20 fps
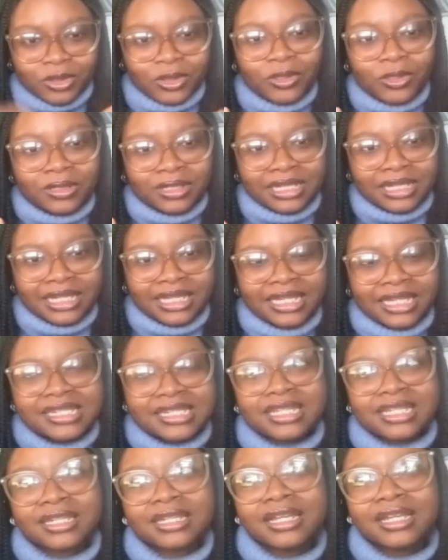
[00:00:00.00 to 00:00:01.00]
all
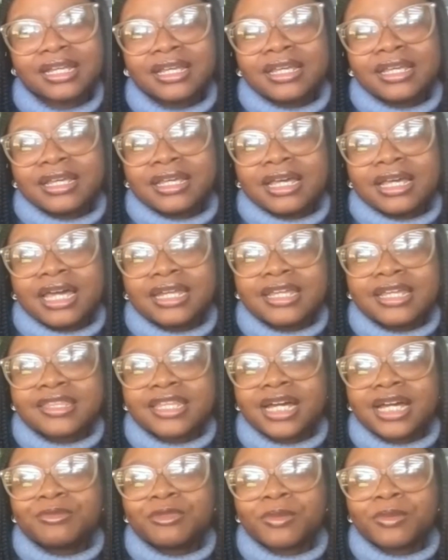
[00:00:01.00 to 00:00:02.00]
colliding. And at
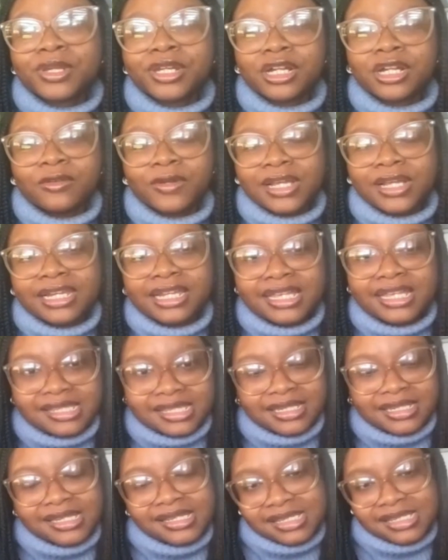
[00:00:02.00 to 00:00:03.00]
that moment, I
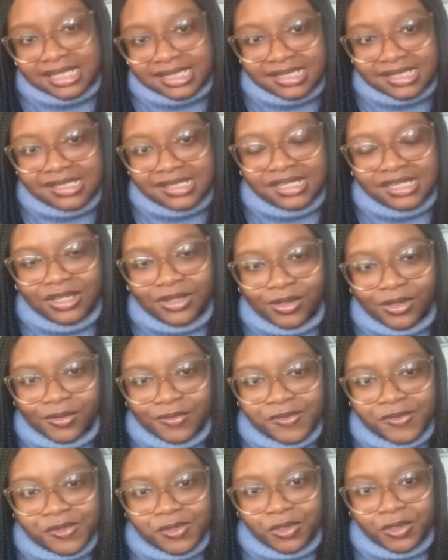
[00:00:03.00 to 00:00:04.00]
realized the necessity
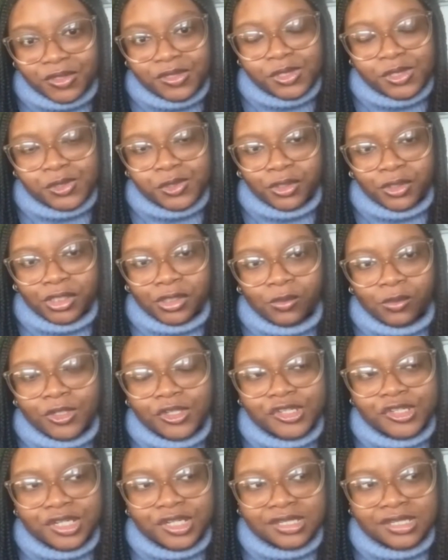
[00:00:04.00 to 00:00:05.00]
of story,
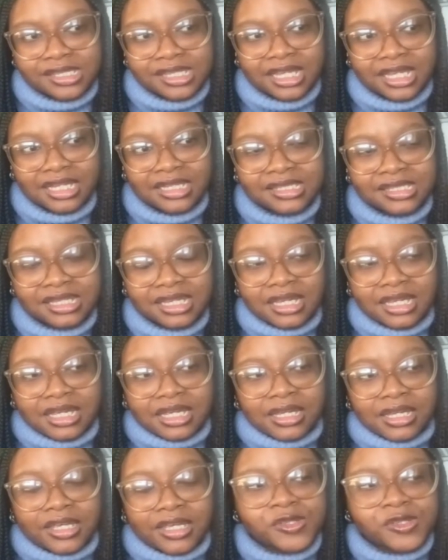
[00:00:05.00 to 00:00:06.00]
which is that
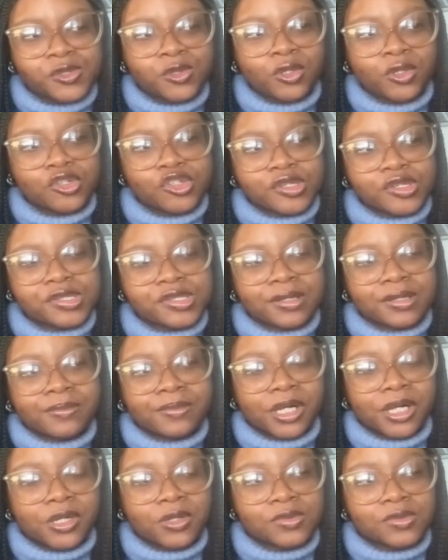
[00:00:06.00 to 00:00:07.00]
it's not just
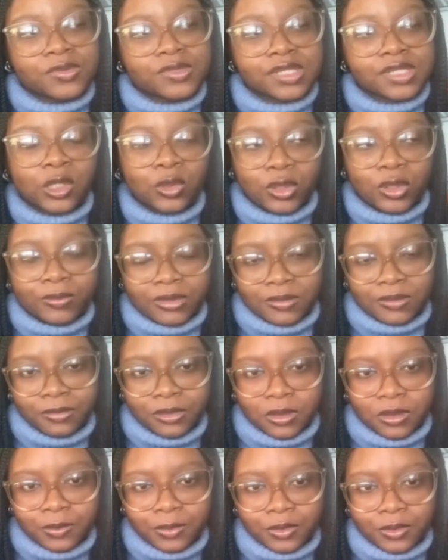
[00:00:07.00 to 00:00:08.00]
about equipping
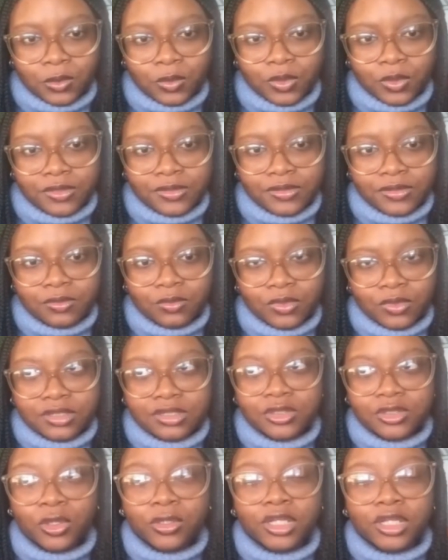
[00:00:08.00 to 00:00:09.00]
people with
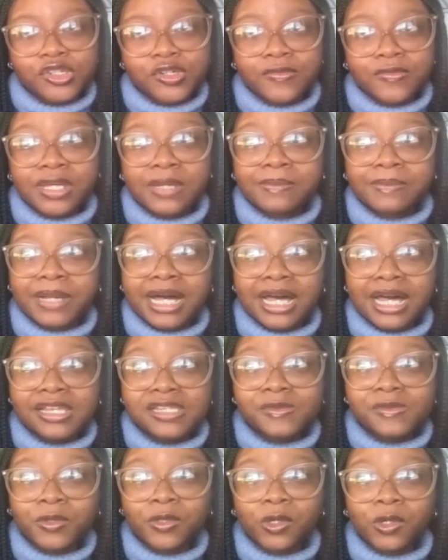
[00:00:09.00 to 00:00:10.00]
knowledge of their
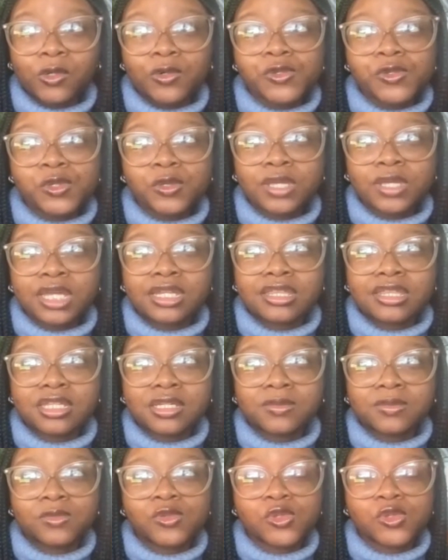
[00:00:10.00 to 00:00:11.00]
past, but also getting
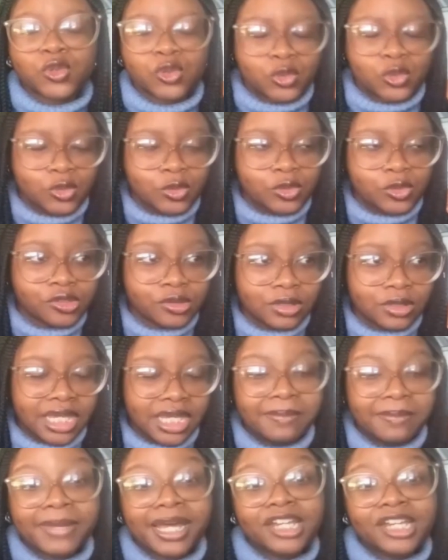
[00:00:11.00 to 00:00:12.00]
them to
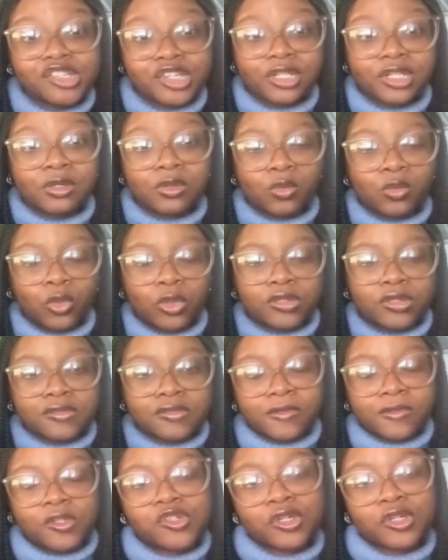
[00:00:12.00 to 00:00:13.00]
imagine what the
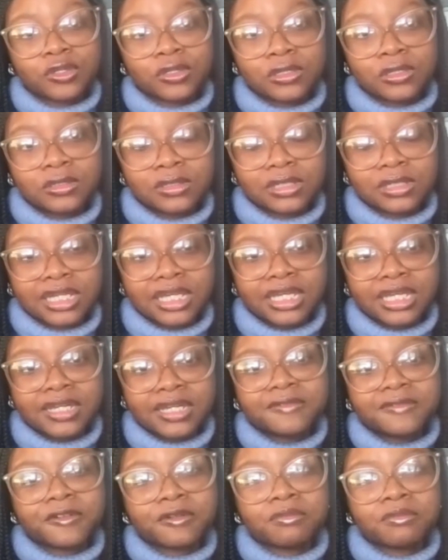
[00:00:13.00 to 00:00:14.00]
future could look like.
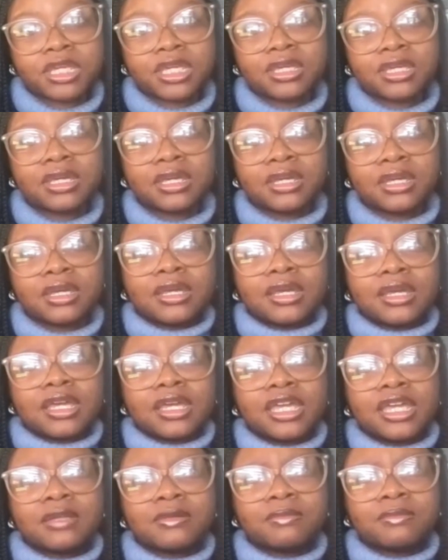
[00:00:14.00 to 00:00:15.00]
And for me,
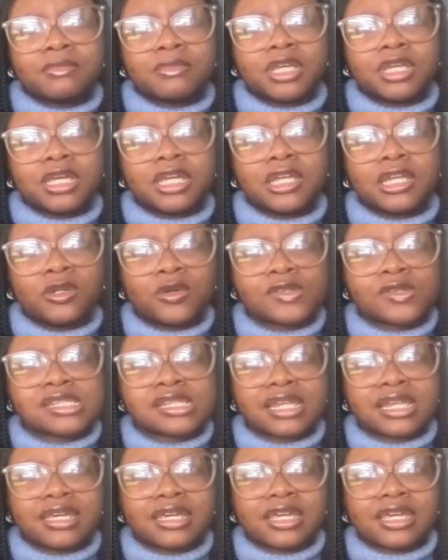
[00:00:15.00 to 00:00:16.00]
it looks
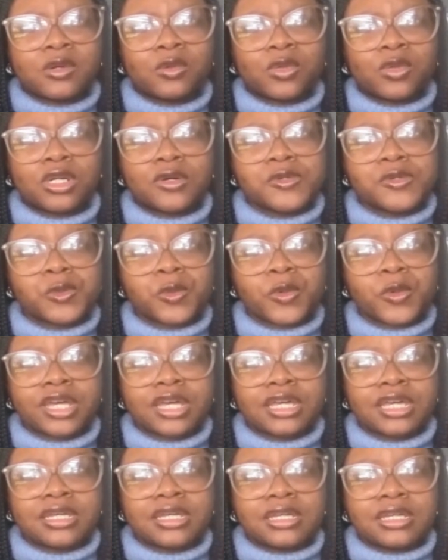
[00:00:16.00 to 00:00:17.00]
like a world
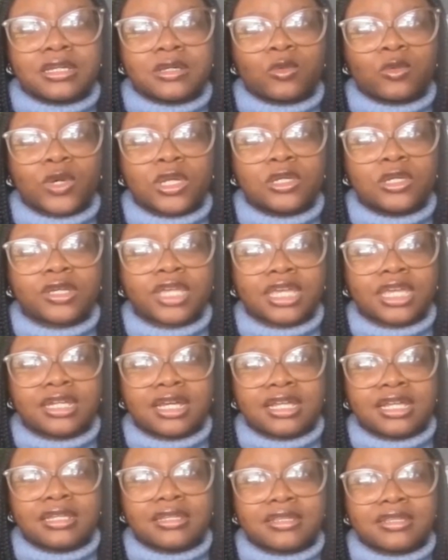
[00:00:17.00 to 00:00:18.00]
where we're looking
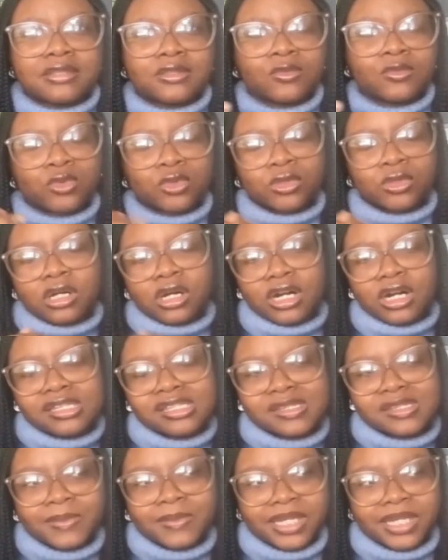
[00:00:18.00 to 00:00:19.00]
at the role
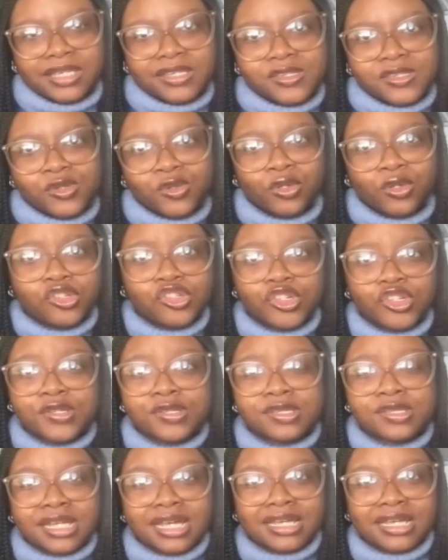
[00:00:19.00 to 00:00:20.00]
arts plays, not
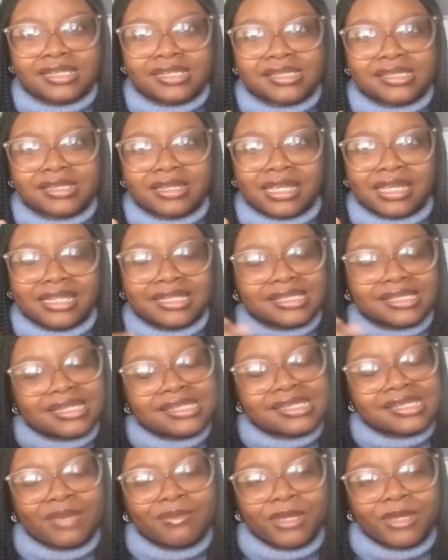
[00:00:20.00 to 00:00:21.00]
just as
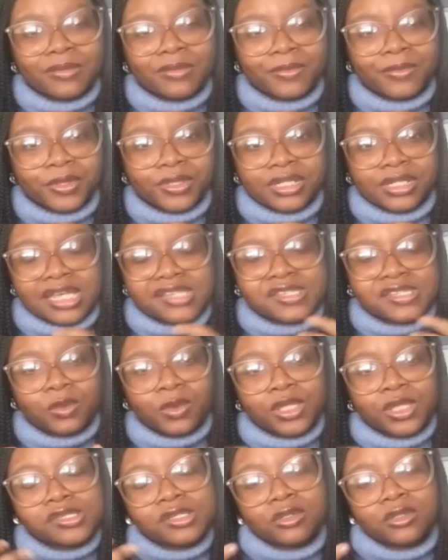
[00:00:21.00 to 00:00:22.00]
entertainment, but as a
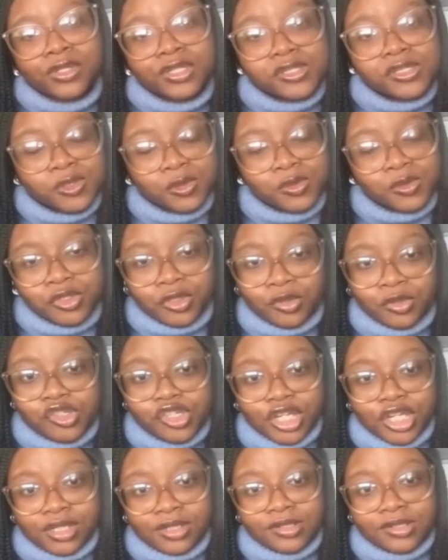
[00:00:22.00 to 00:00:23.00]
way to create social
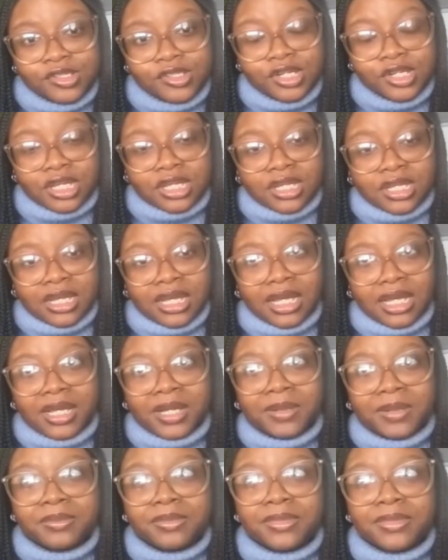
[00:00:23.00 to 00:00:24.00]
change.
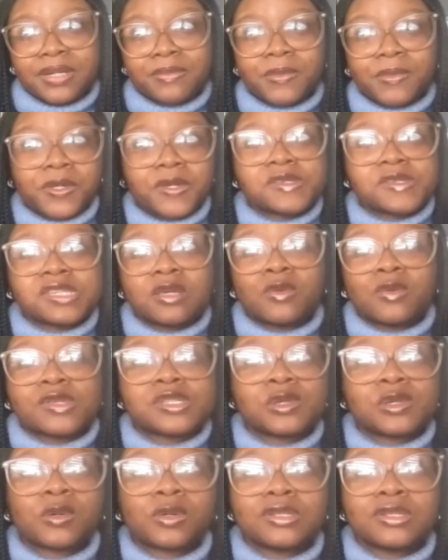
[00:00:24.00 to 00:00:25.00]
Because he was
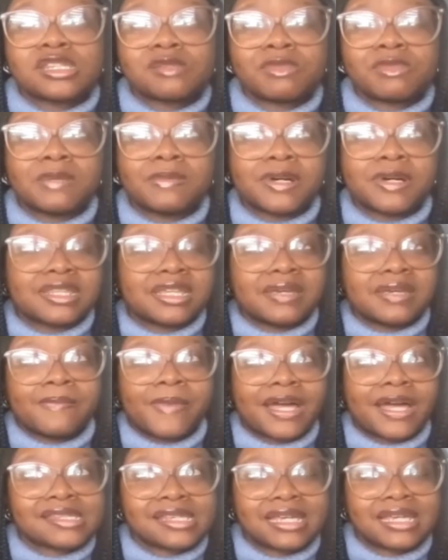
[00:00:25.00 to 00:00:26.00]
talking to me about the
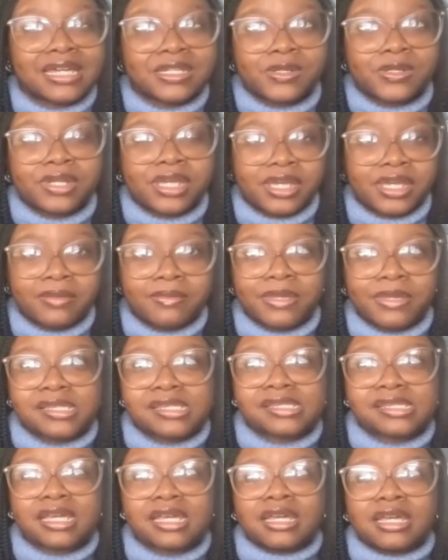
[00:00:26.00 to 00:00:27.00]
impact it had on him
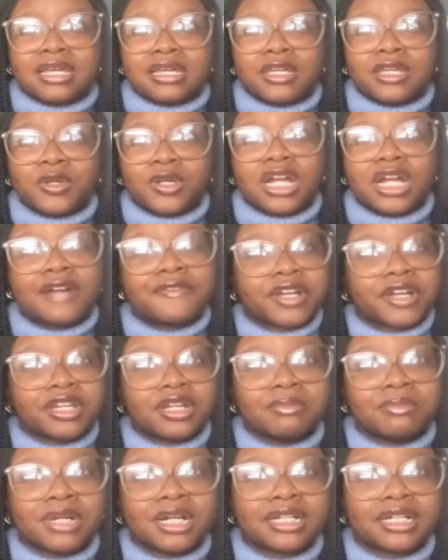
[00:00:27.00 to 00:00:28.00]
as, an African
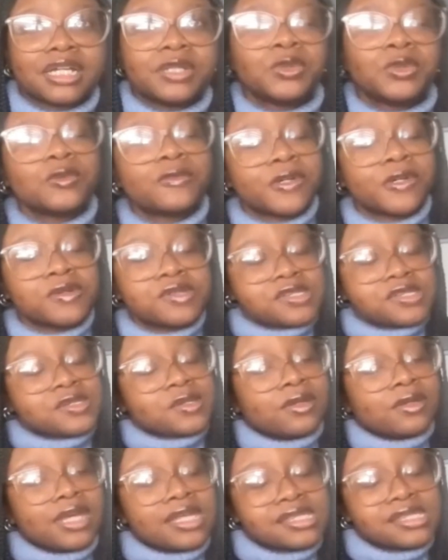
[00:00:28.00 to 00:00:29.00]
American who felt
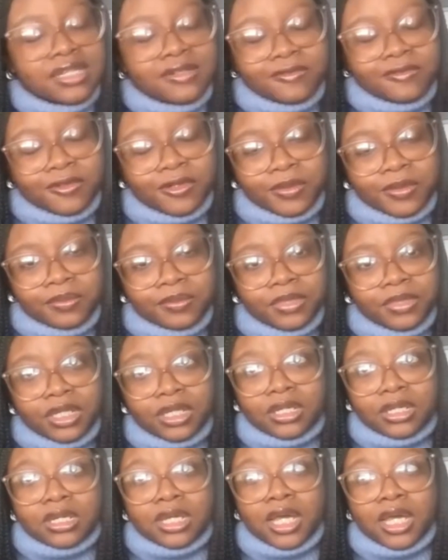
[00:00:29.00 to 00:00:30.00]
disconnected from
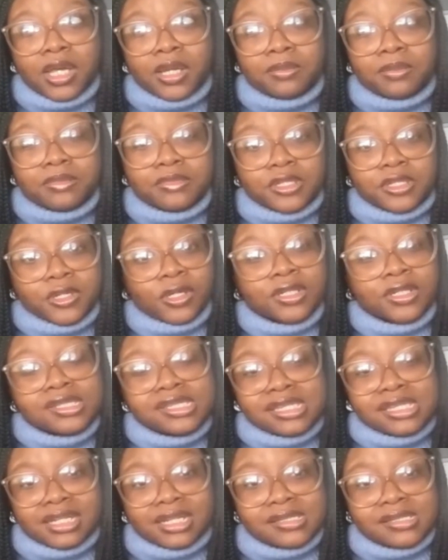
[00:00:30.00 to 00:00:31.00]
the
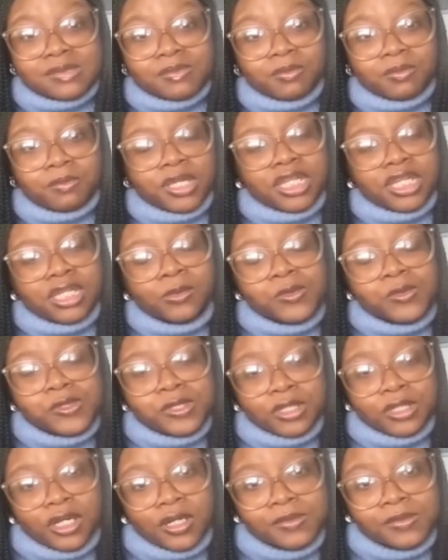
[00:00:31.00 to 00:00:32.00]
continent, being able to
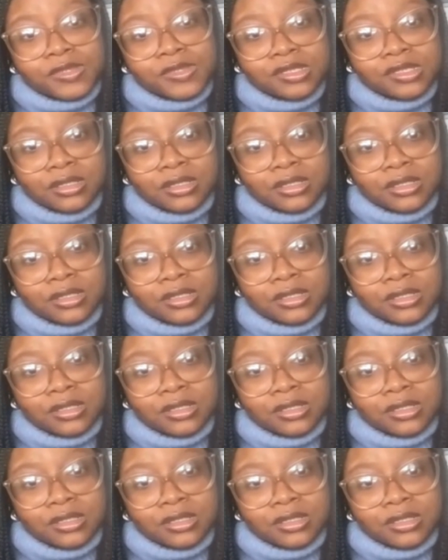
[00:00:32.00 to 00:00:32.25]
come